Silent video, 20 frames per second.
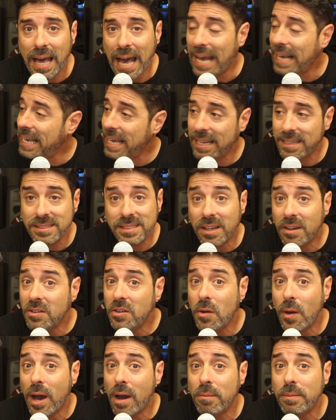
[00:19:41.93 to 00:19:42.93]
I can't tell
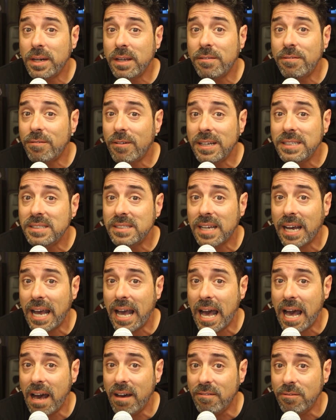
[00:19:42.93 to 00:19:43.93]
you how many friends I
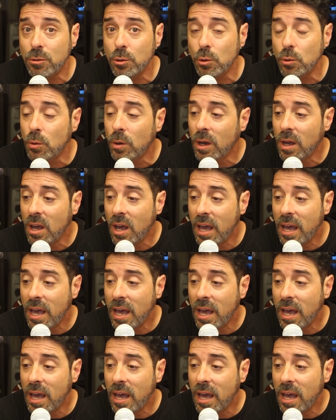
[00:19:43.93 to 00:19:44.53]
have who